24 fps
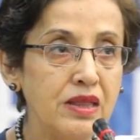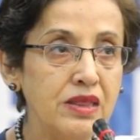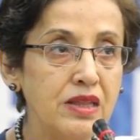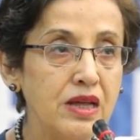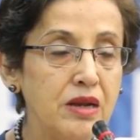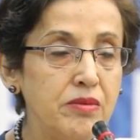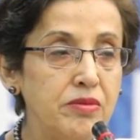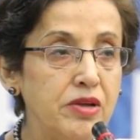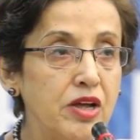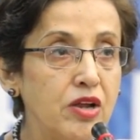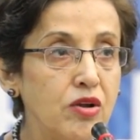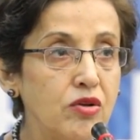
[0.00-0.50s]

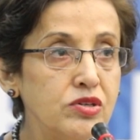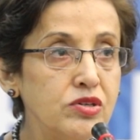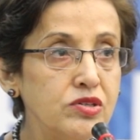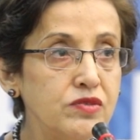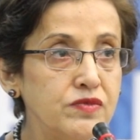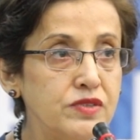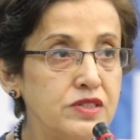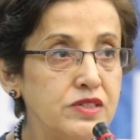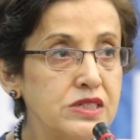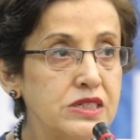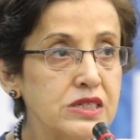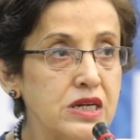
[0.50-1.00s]
There'll be a lot
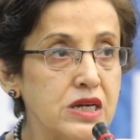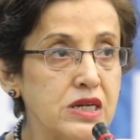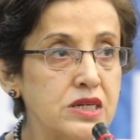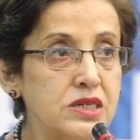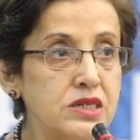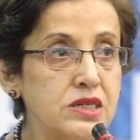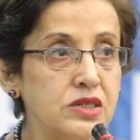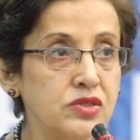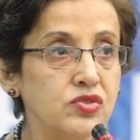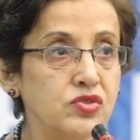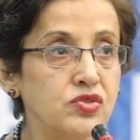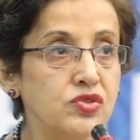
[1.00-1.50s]
of
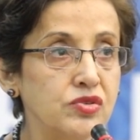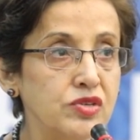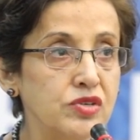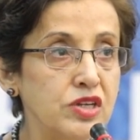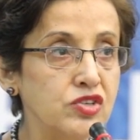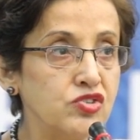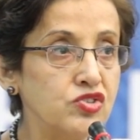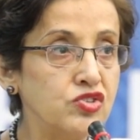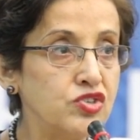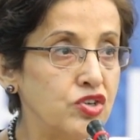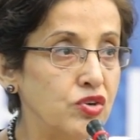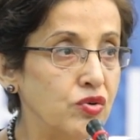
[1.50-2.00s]
discussions on
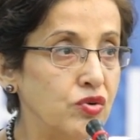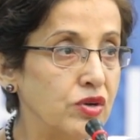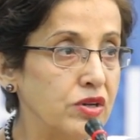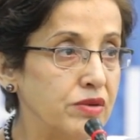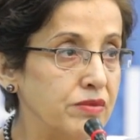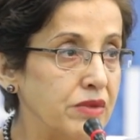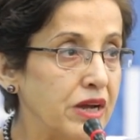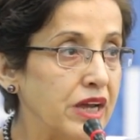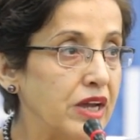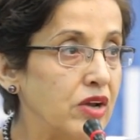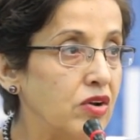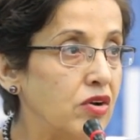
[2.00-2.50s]
SCO,
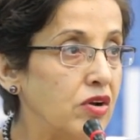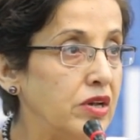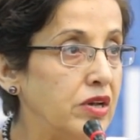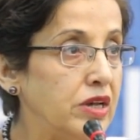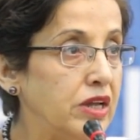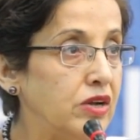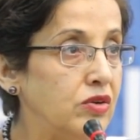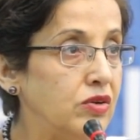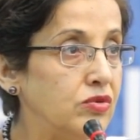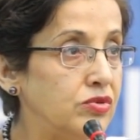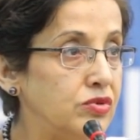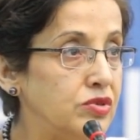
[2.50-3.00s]
and my
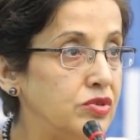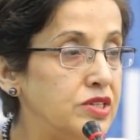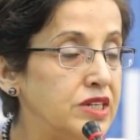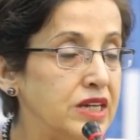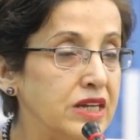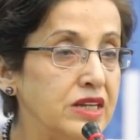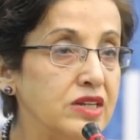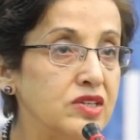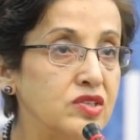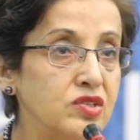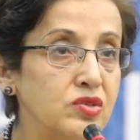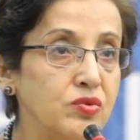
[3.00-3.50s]
colleague who
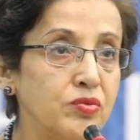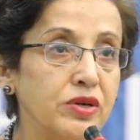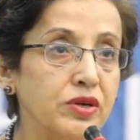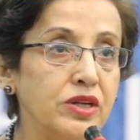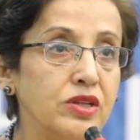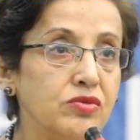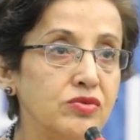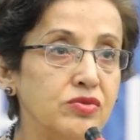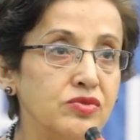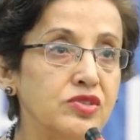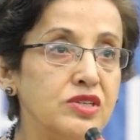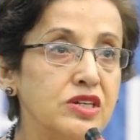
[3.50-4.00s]
deals
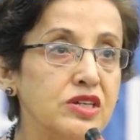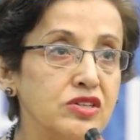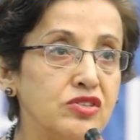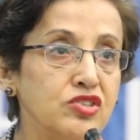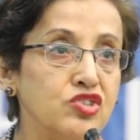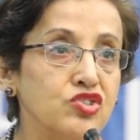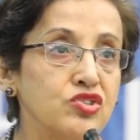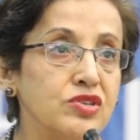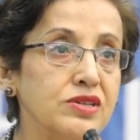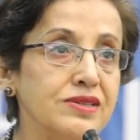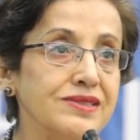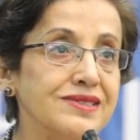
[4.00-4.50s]
with, who's the
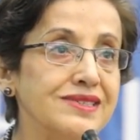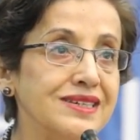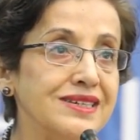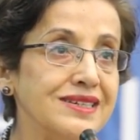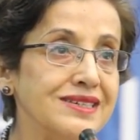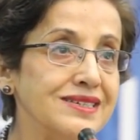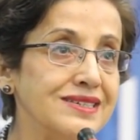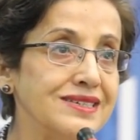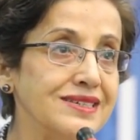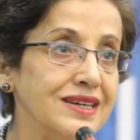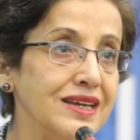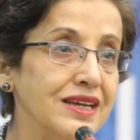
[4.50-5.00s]
additional
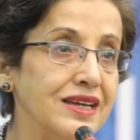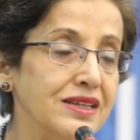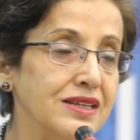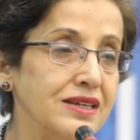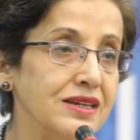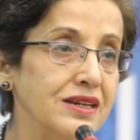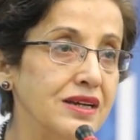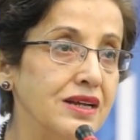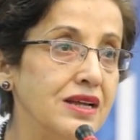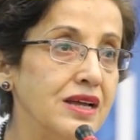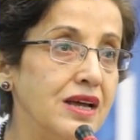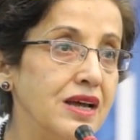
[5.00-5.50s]
secretary and
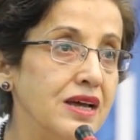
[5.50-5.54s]
the